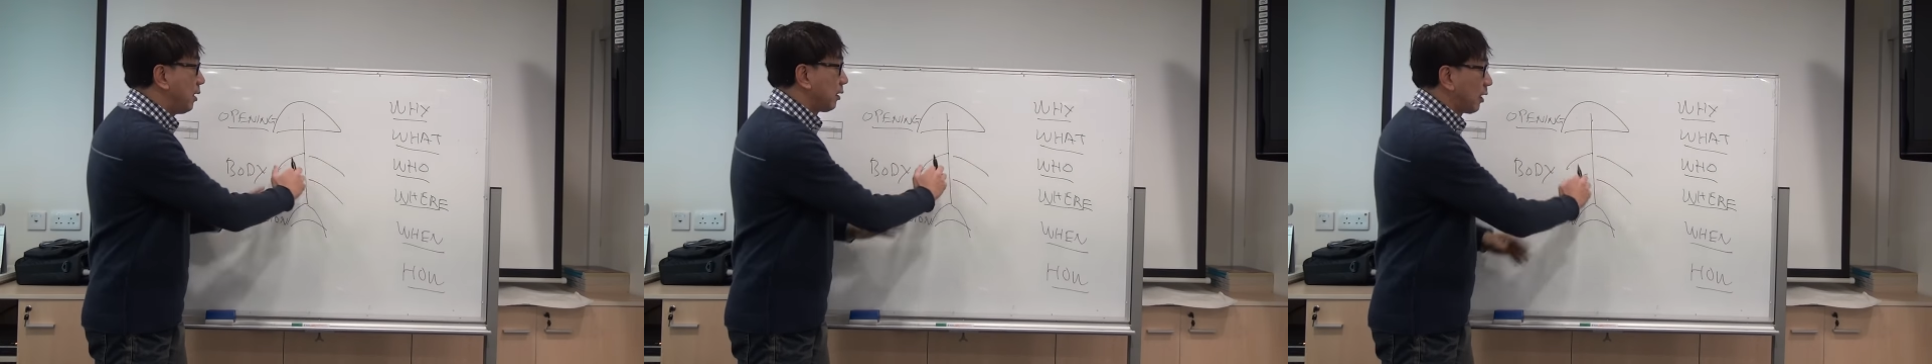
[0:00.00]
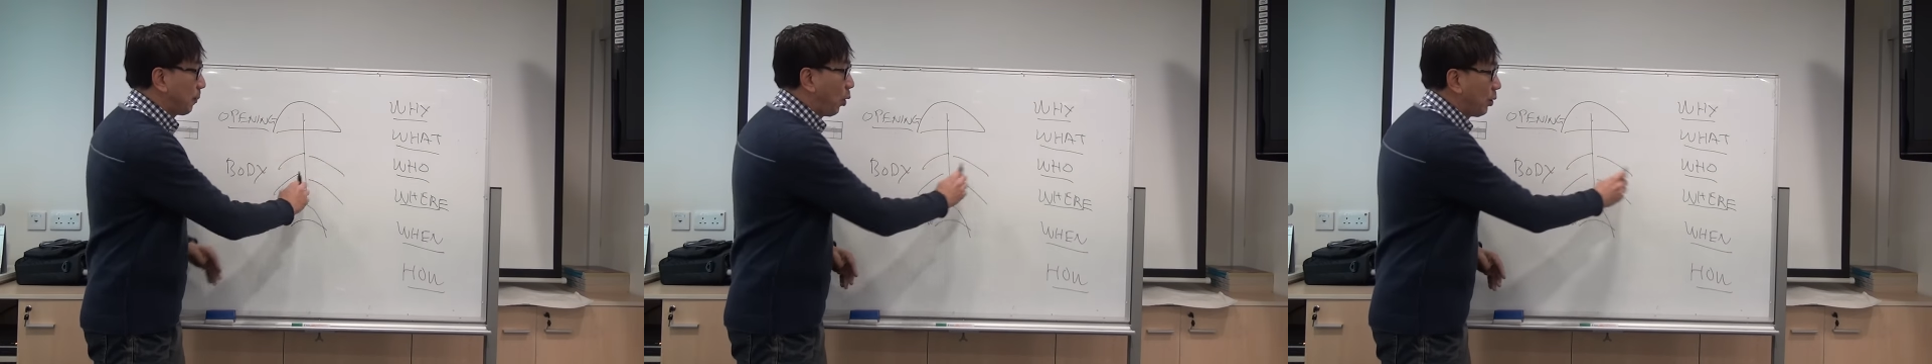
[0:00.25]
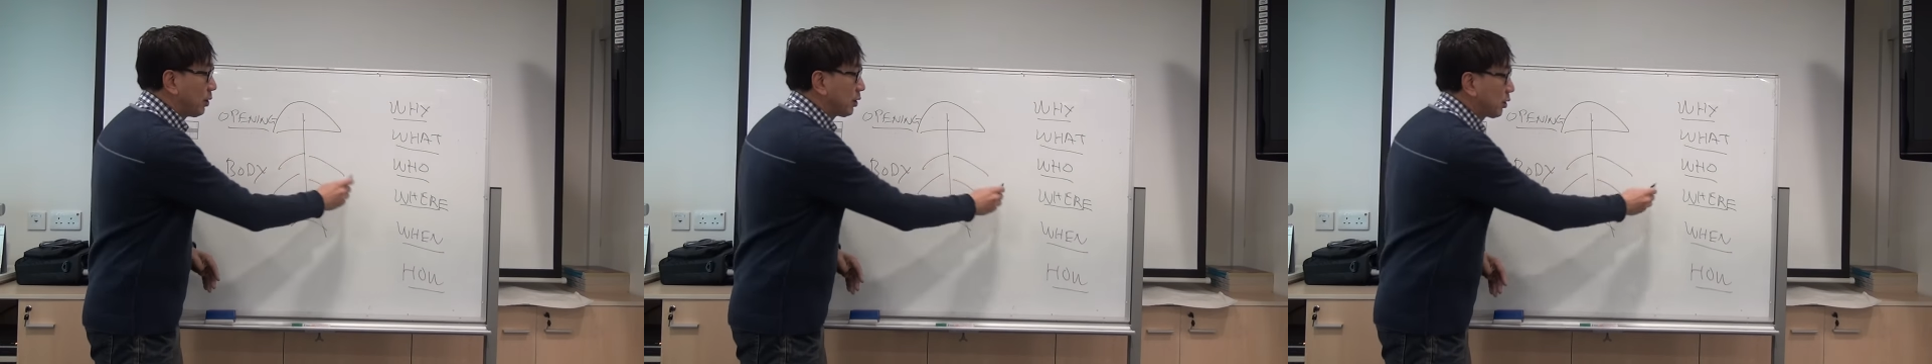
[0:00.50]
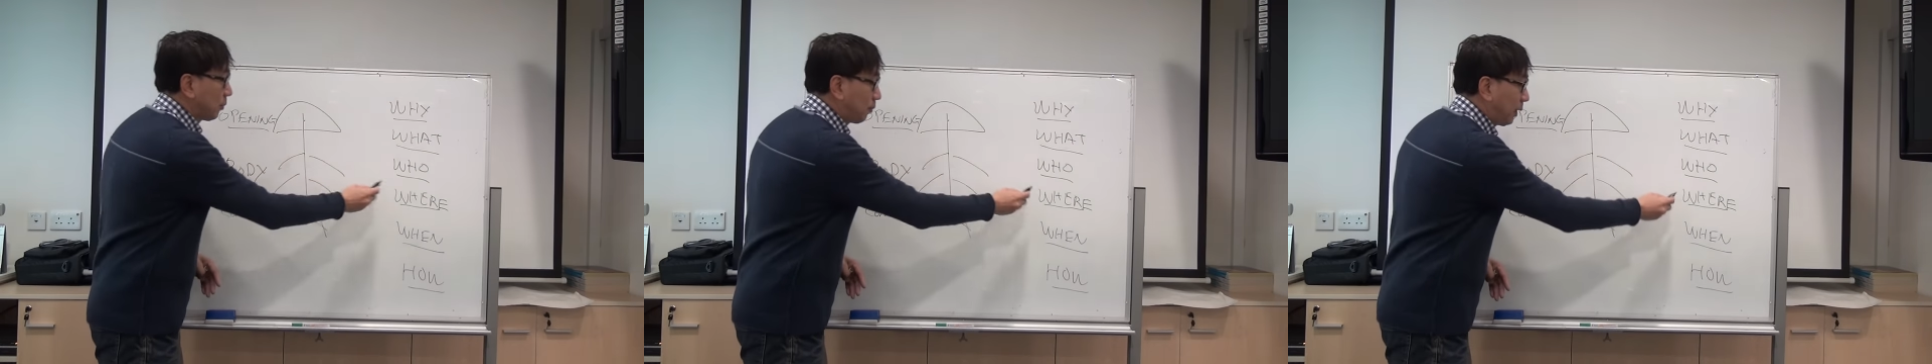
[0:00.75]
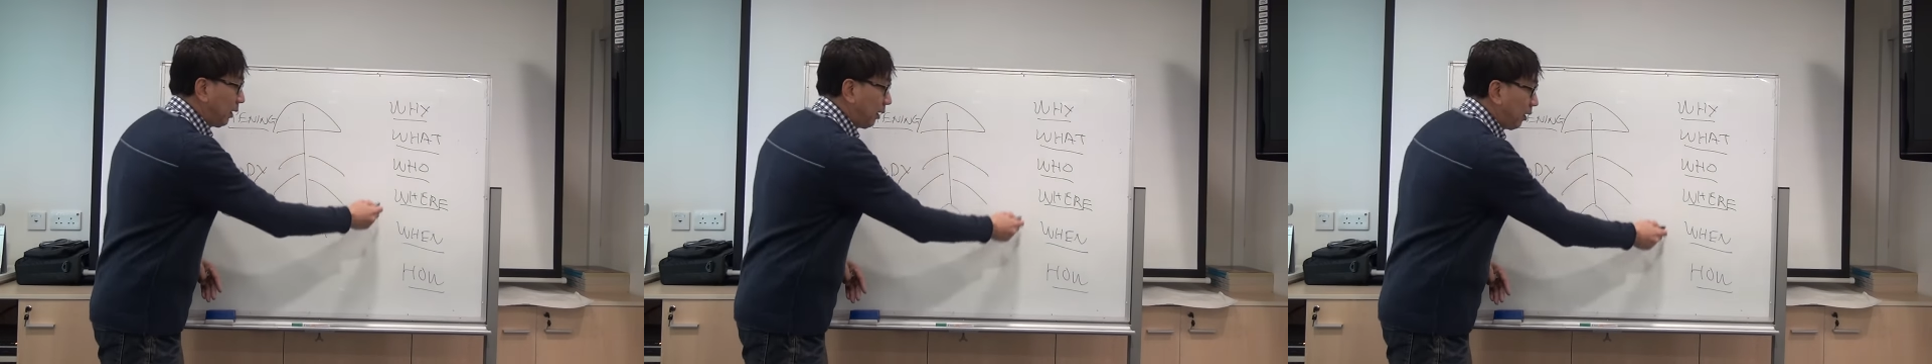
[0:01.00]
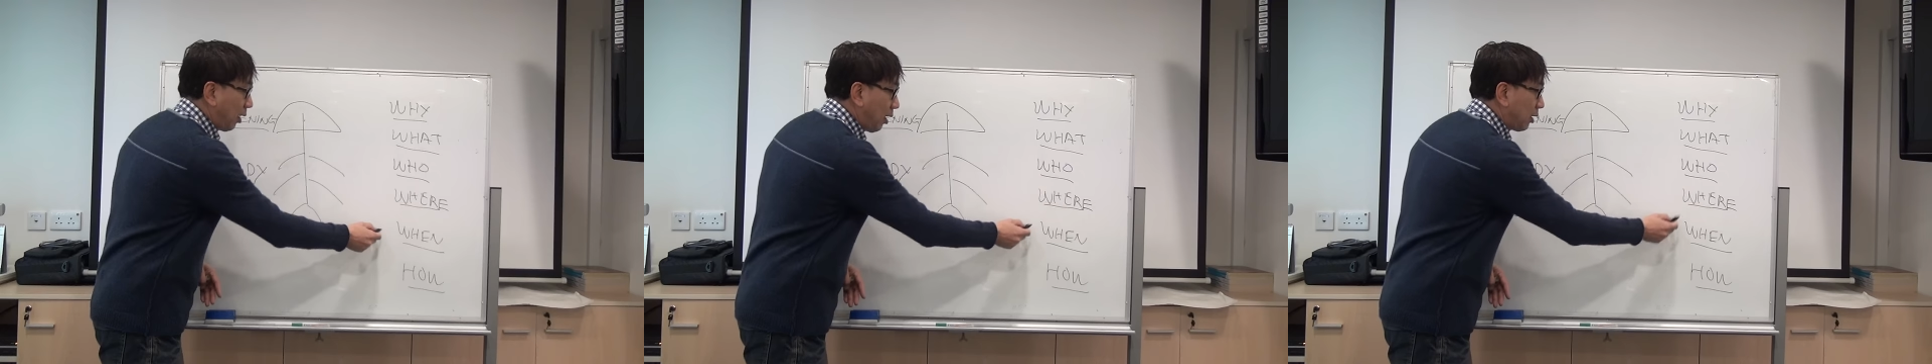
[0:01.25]
The points could
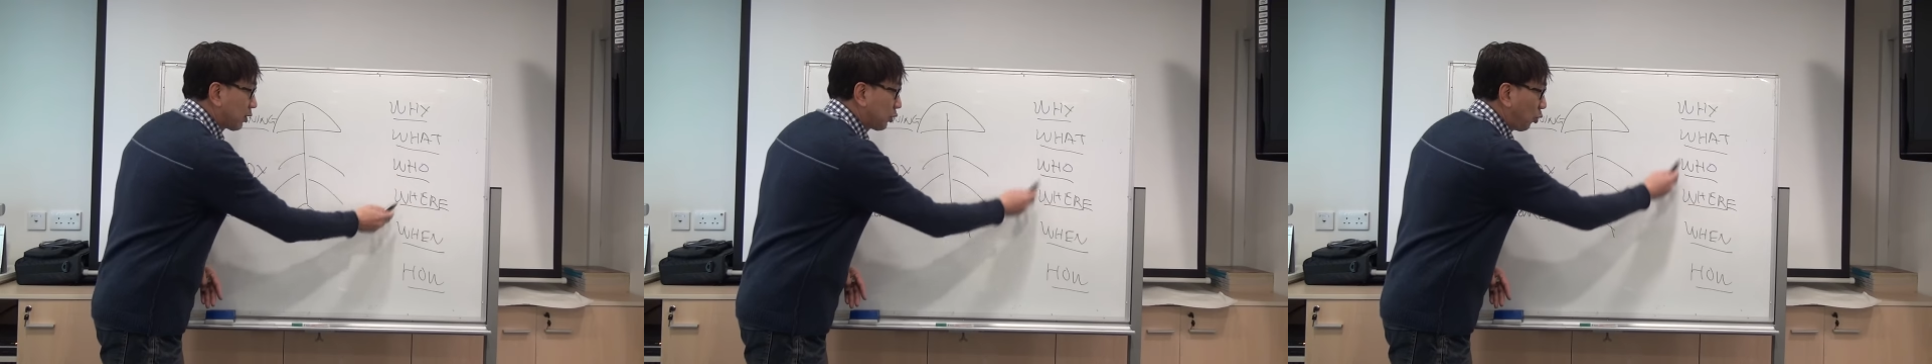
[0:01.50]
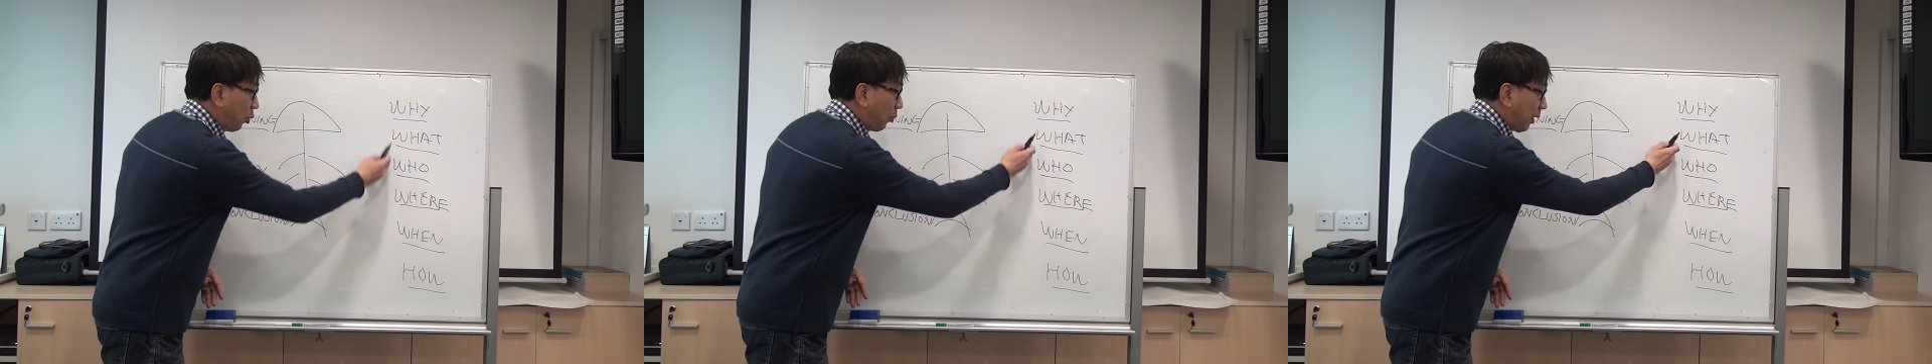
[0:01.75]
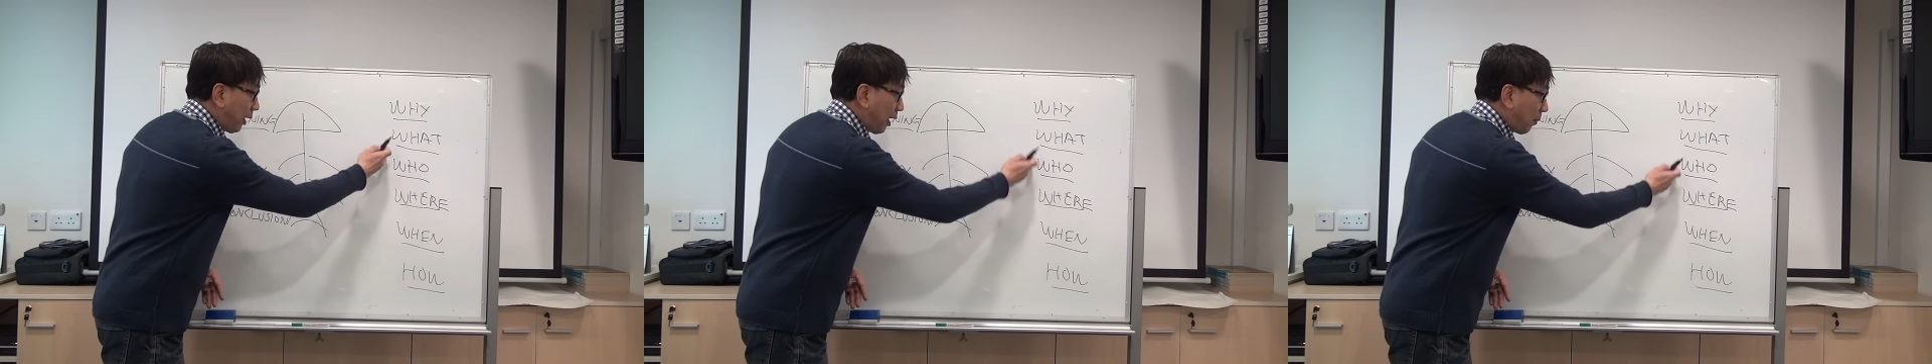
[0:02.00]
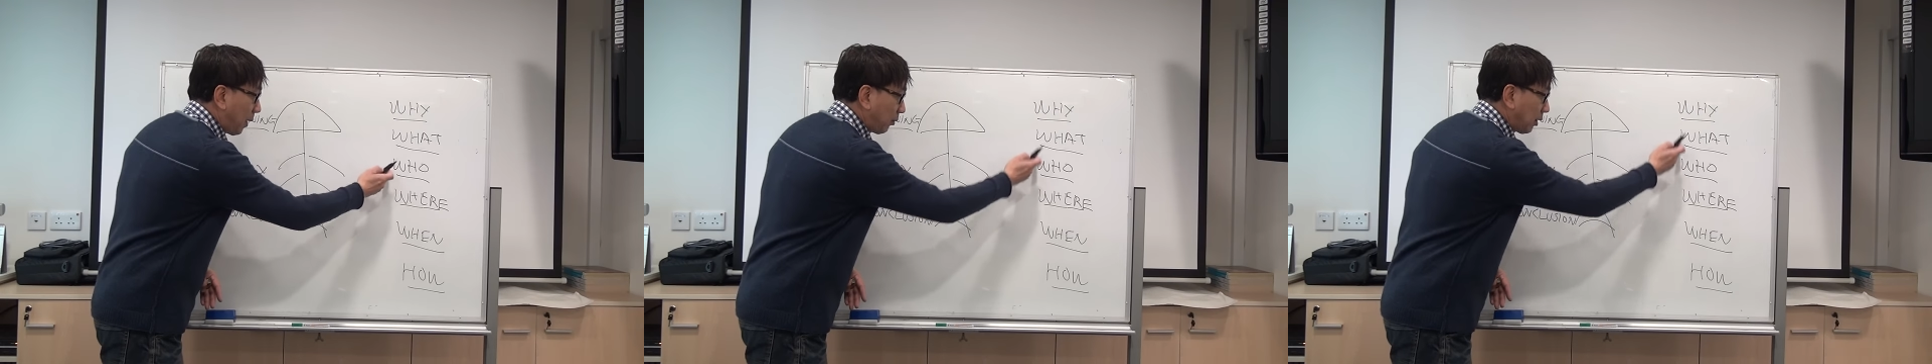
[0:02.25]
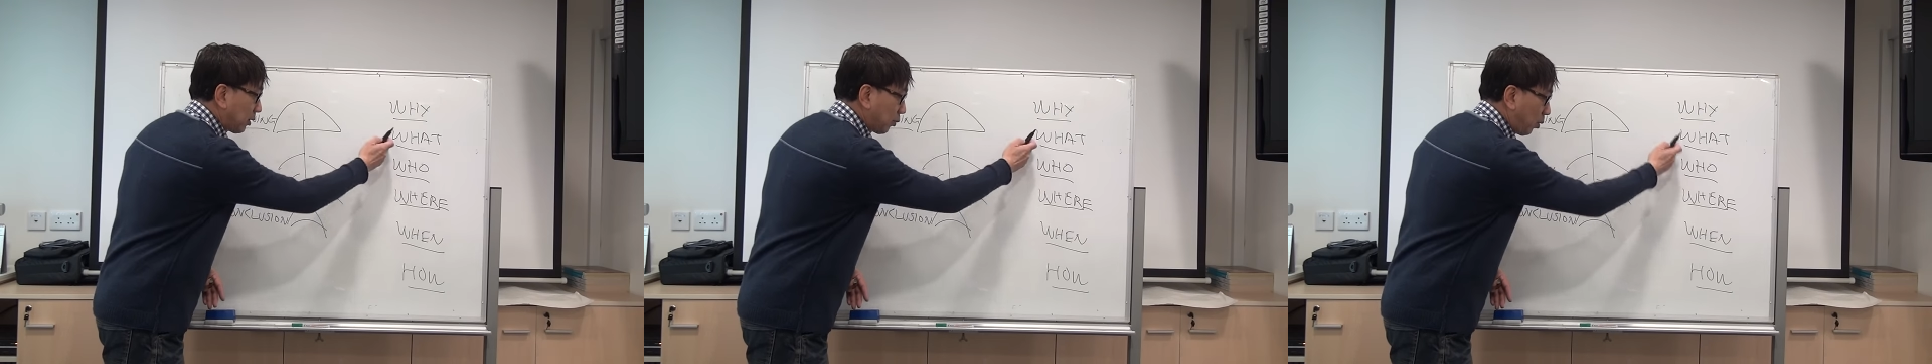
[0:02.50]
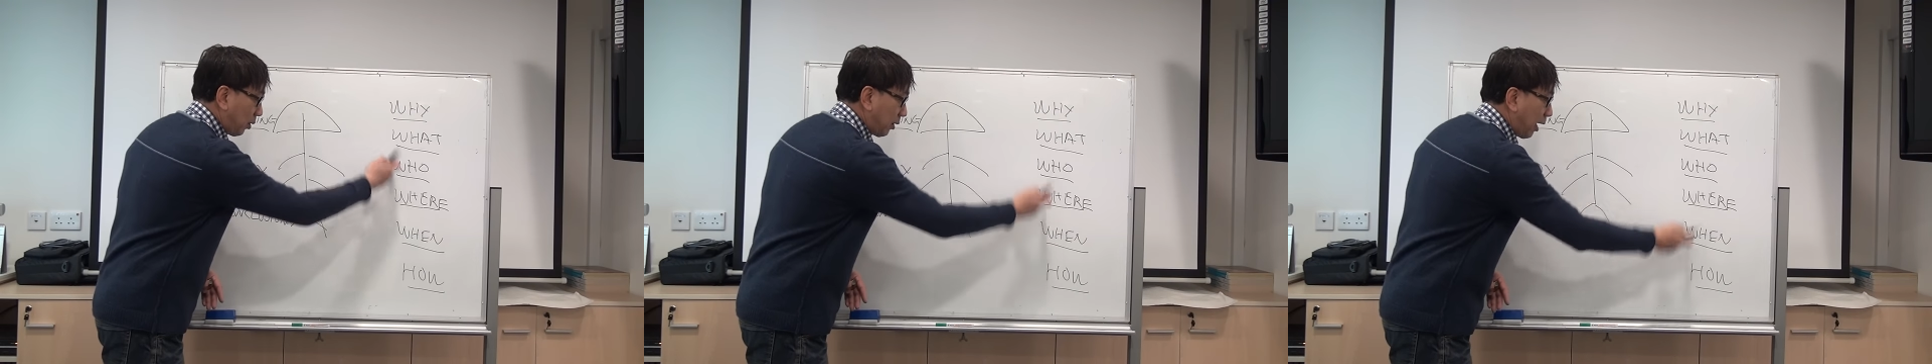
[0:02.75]
be story about this
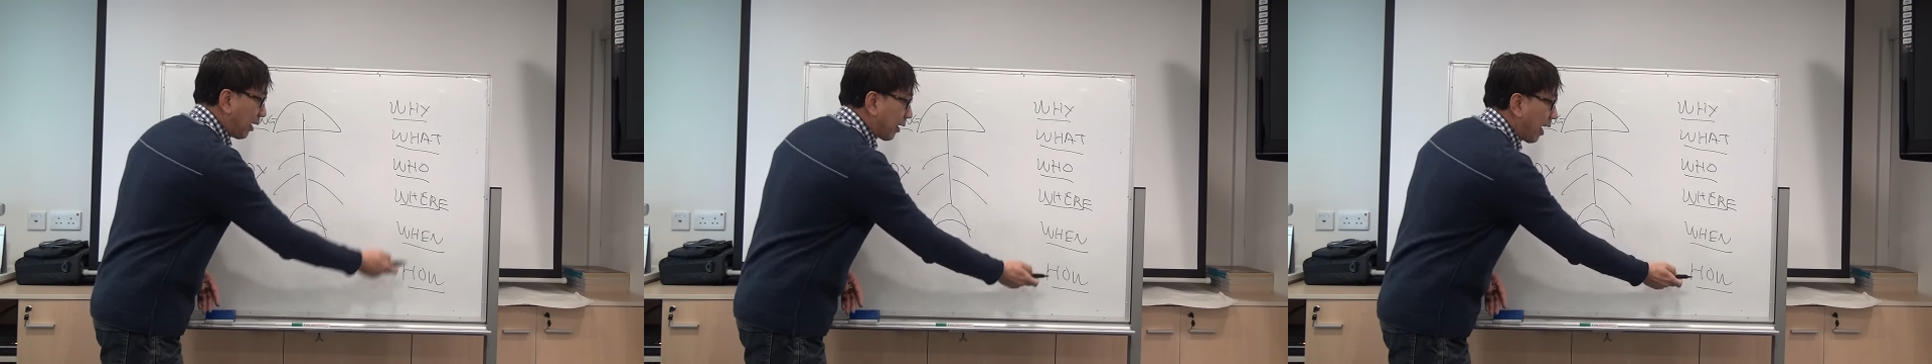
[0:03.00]
what and